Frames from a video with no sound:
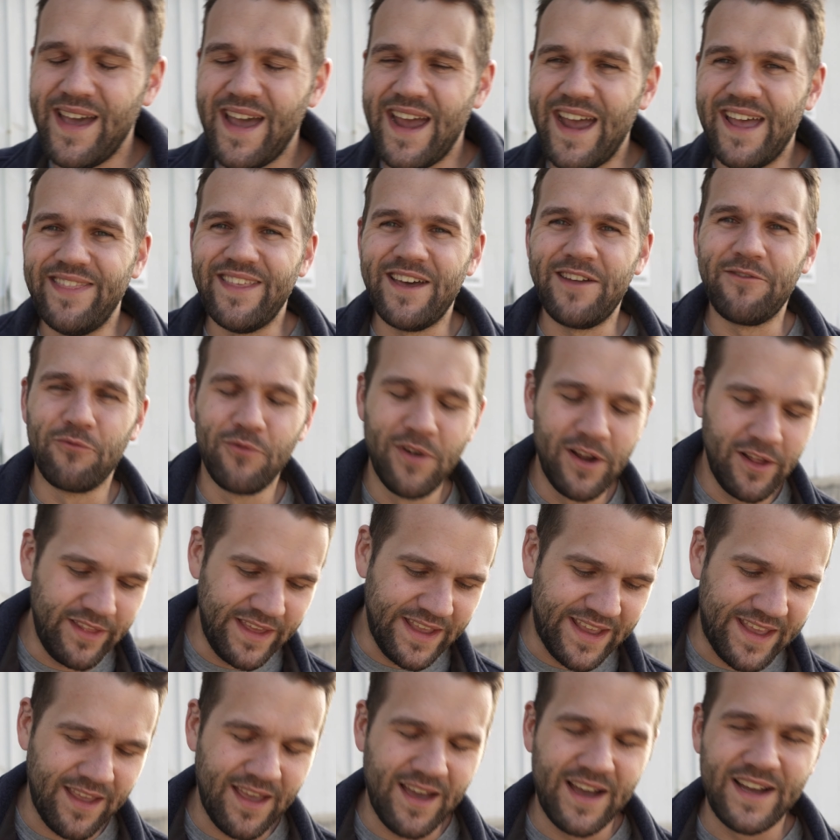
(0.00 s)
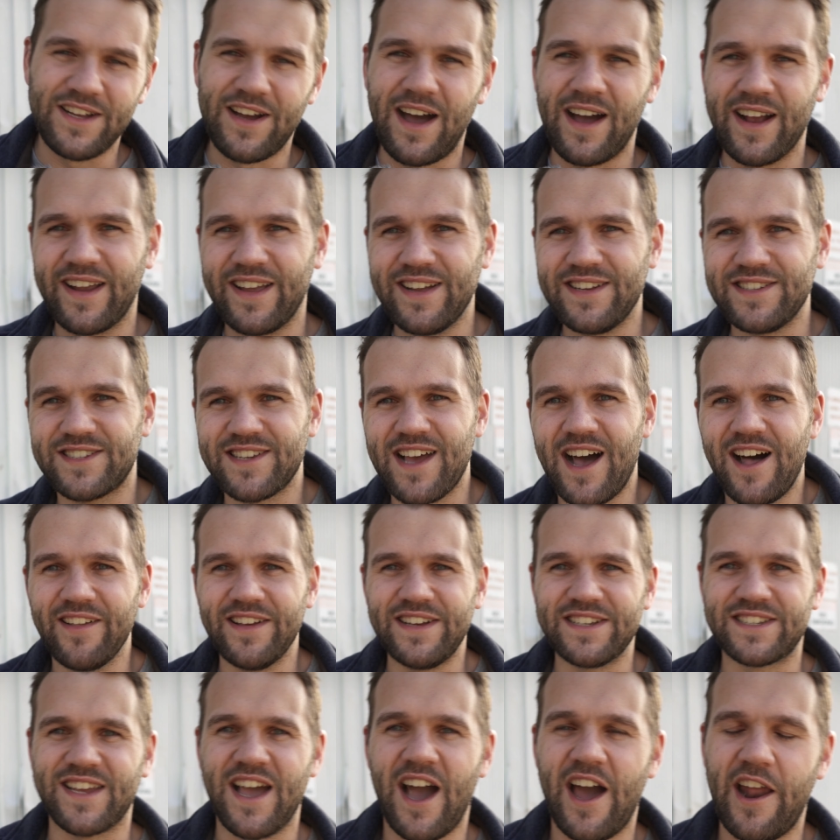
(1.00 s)
and then really uh,
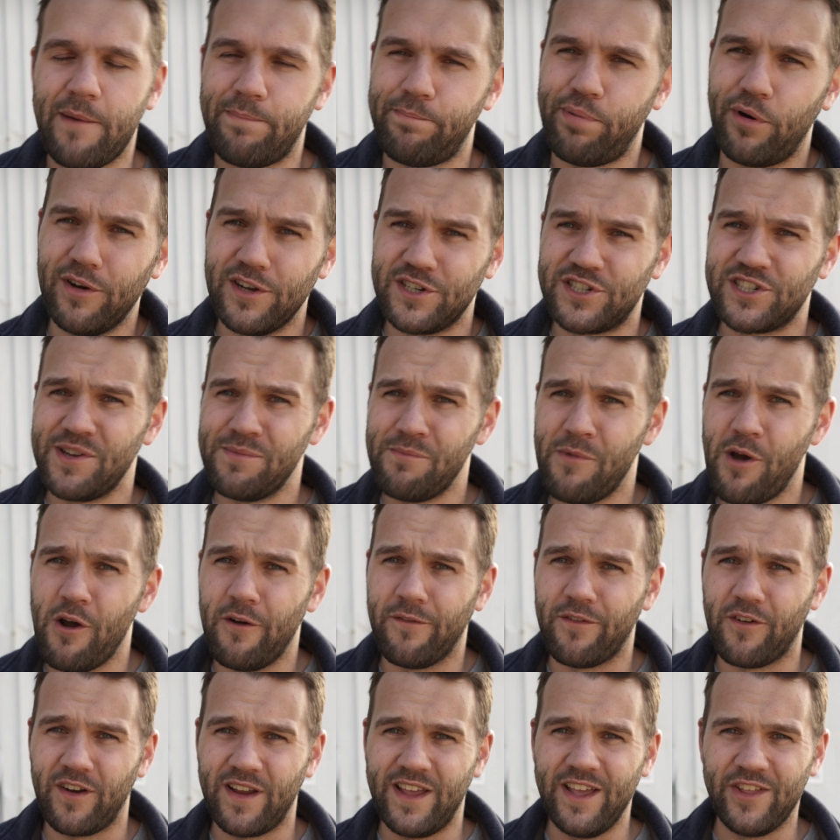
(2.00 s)
Gonzalez kind of pushed him over.